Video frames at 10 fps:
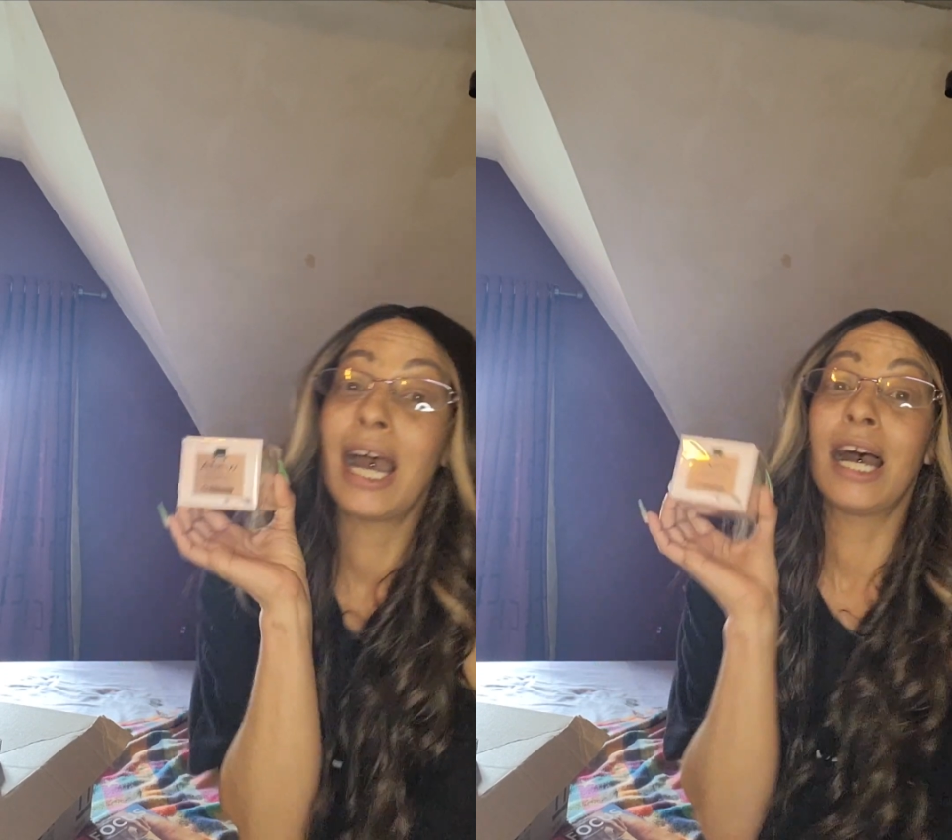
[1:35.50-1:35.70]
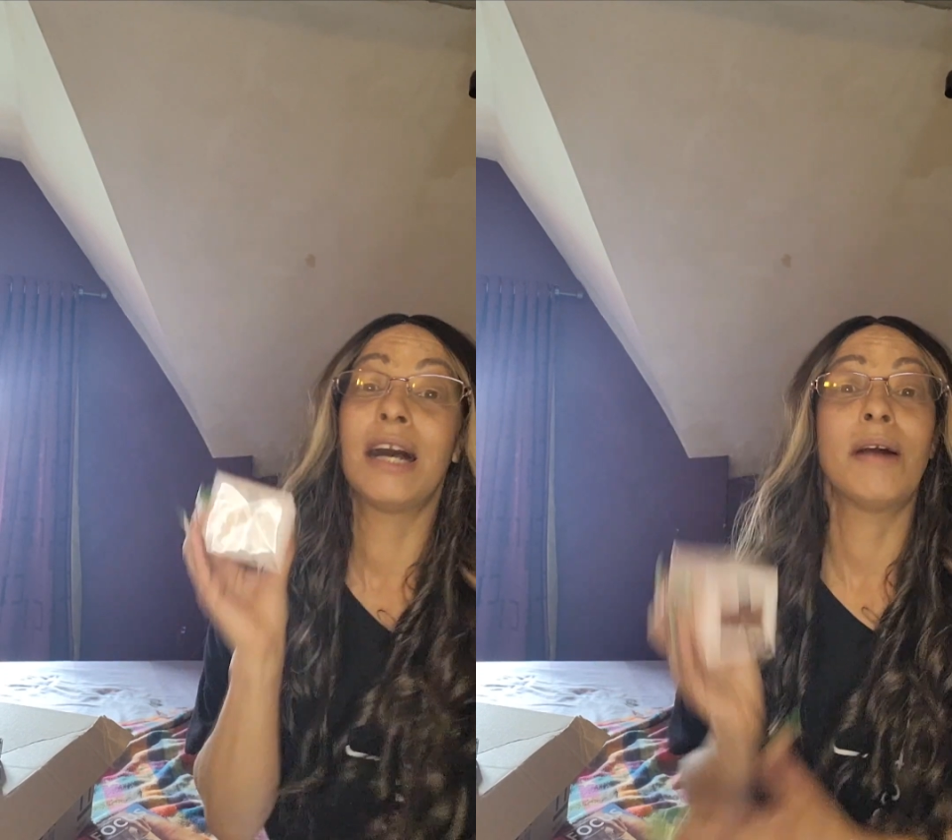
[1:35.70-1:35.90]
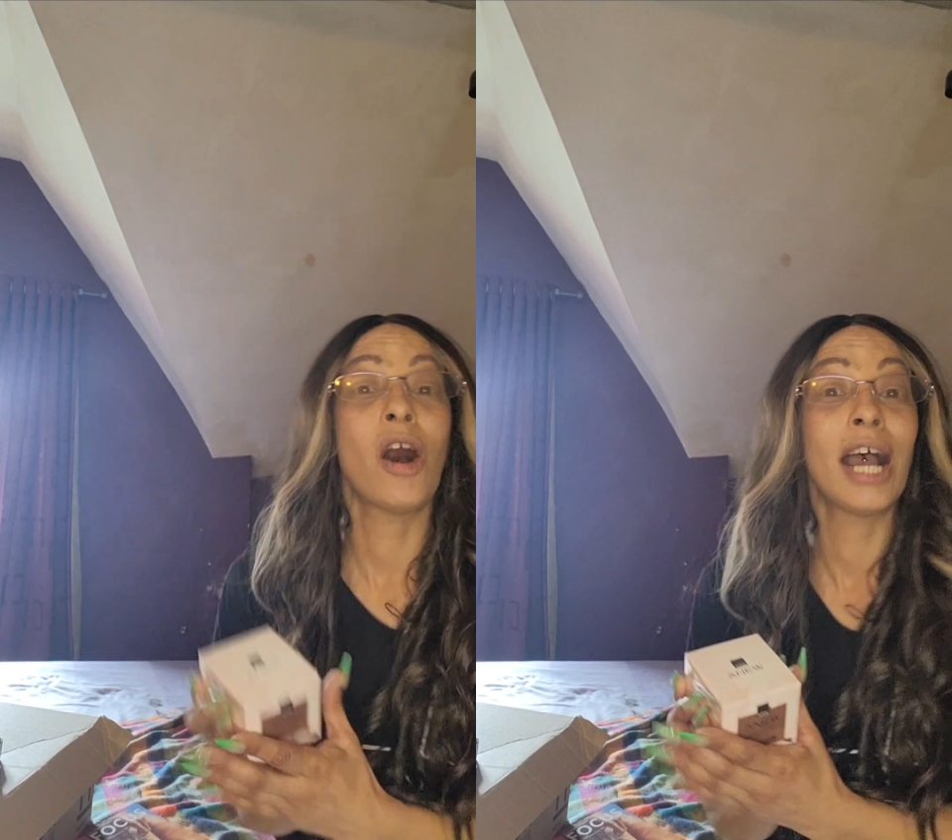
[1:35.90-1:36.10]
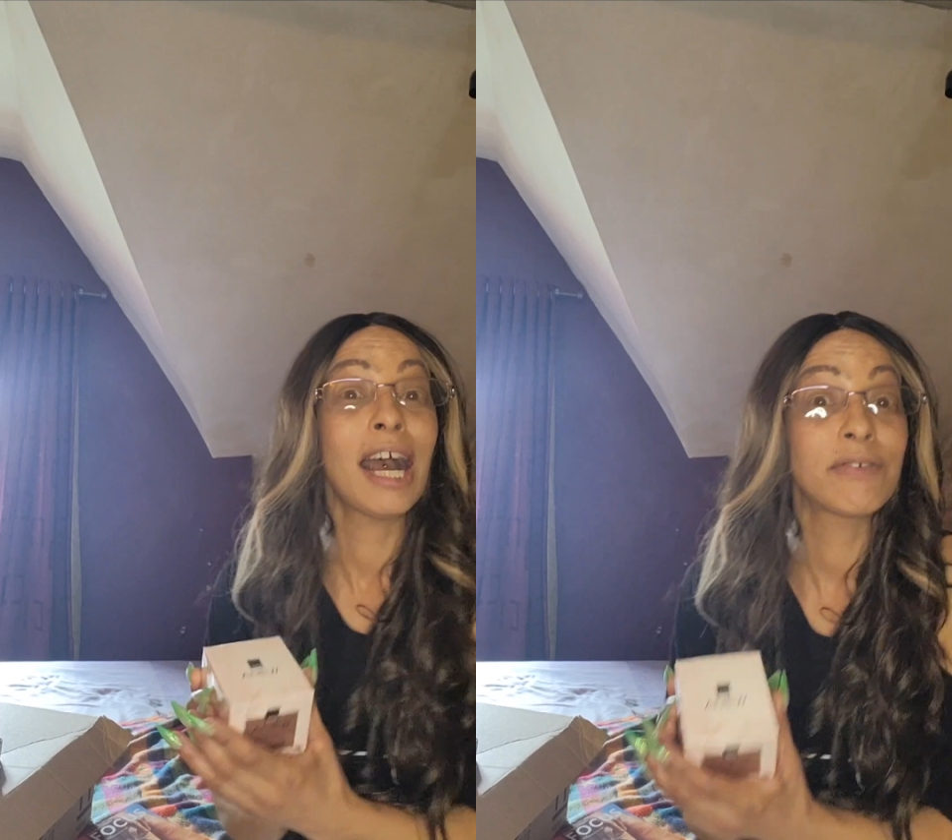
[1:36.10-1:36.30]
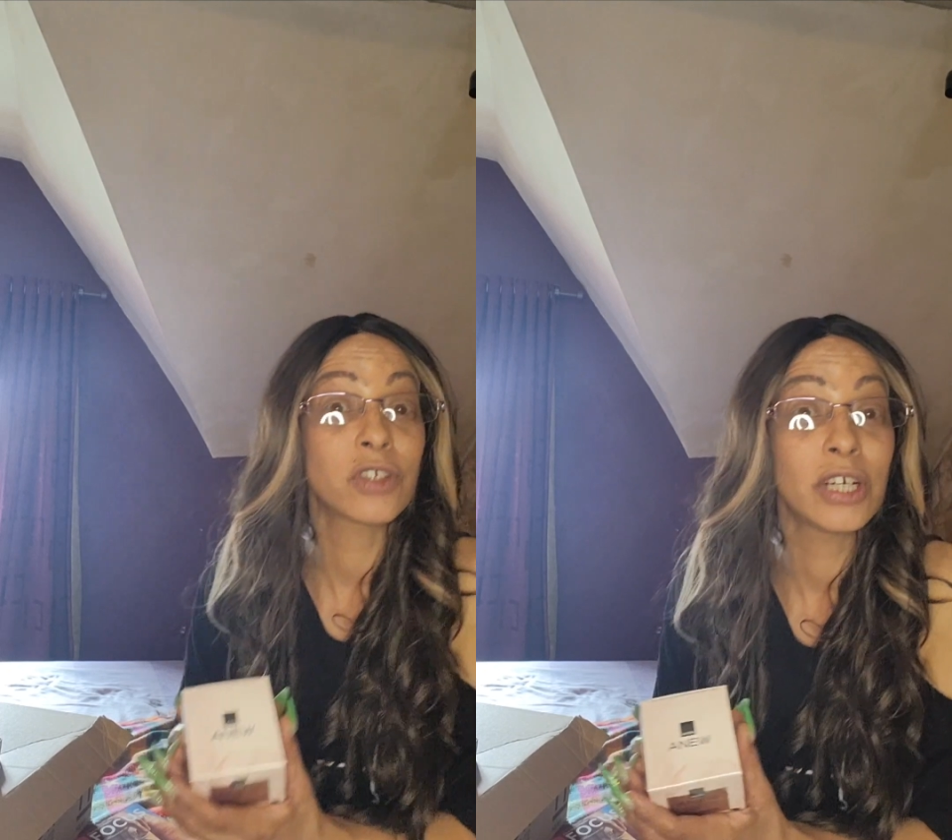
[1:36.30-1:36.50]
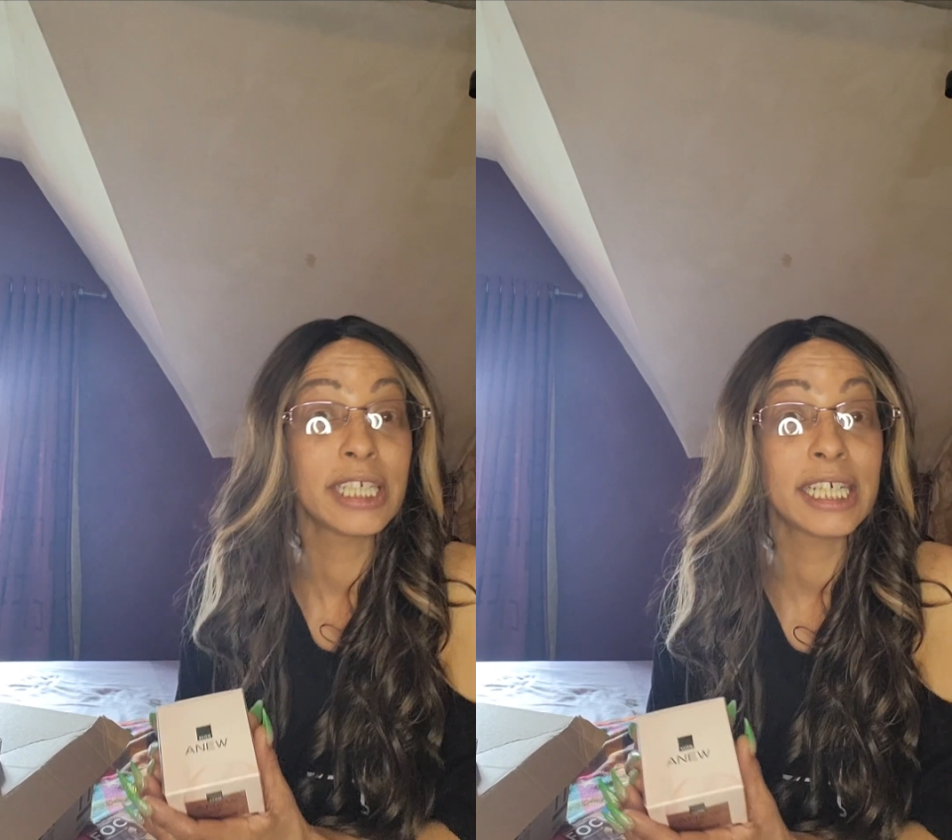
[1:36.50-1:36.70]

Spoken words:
I have tried